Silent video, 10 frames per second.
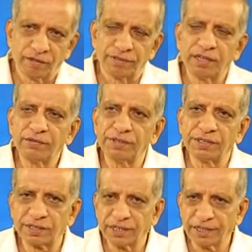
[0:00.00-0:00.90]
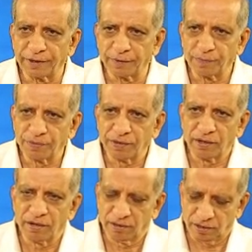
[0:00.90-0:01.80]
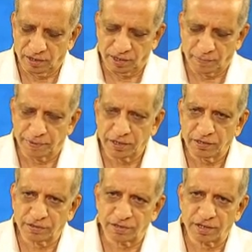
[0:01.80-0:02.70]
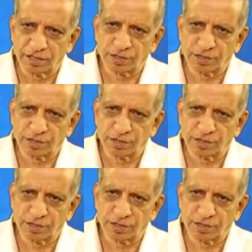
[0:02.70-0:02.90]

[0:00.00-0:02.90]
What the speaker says: When we say a particular